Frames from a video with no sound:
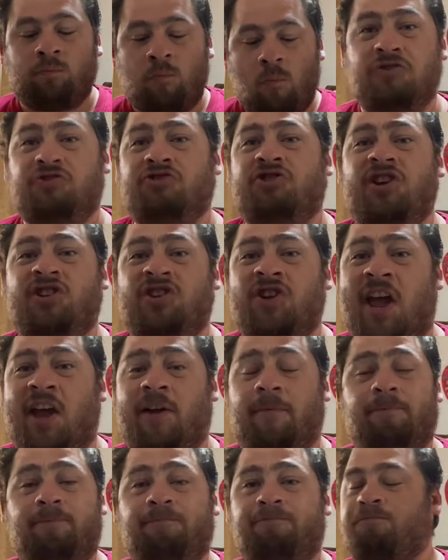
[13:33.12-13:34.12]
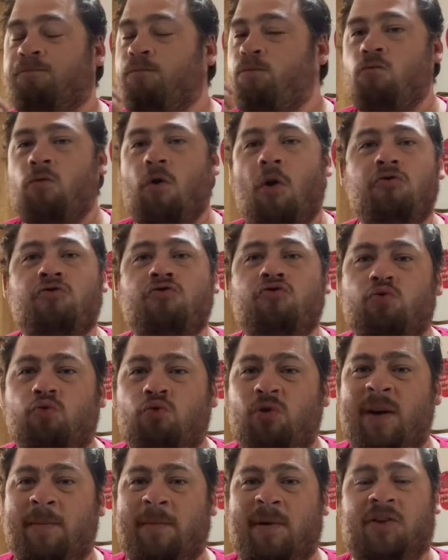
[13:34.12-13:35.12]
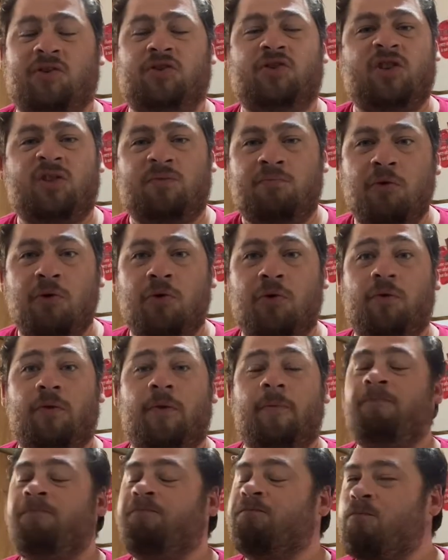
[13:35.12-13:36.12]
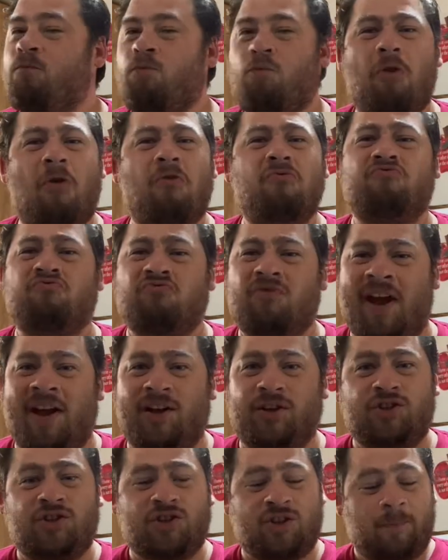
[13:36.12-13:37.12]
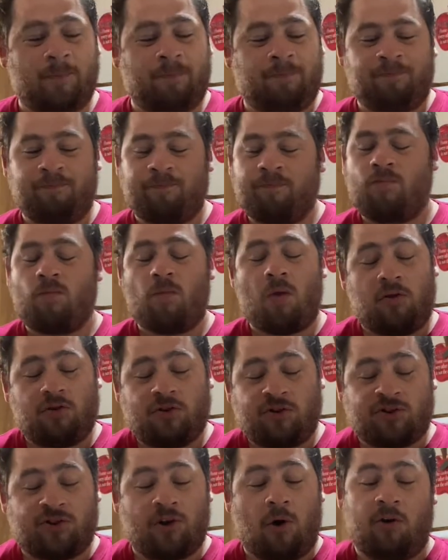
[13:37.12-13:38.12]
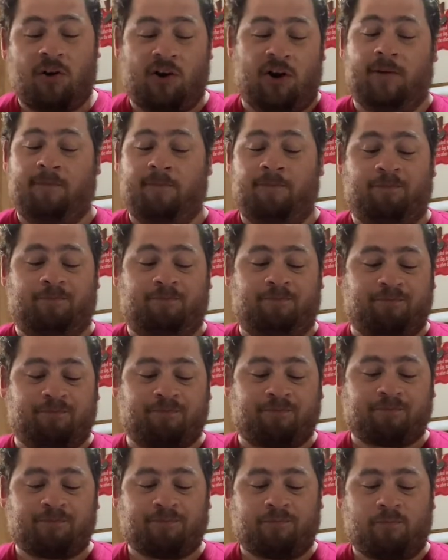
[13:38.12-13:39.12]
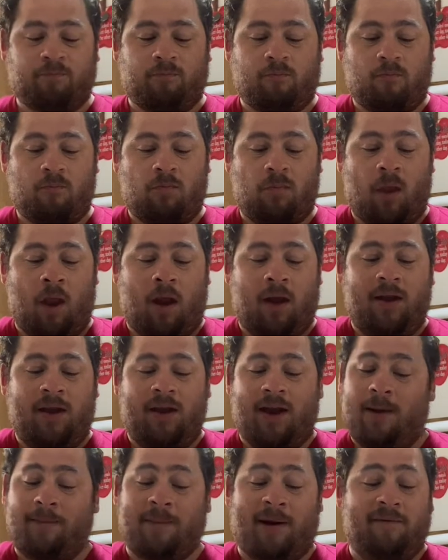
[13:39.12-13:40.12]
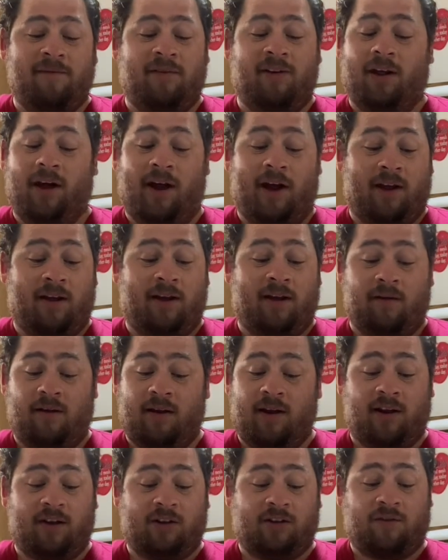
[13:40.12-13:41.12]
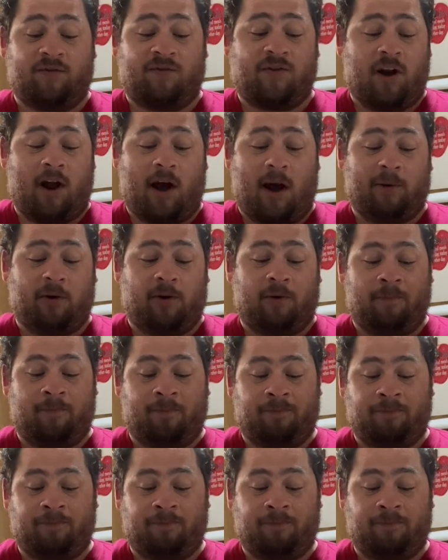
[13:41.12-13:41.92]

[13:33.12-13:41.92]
Cheesecake, creamy, smooth, rich, so good. I'm not even lying. It is phenomenal.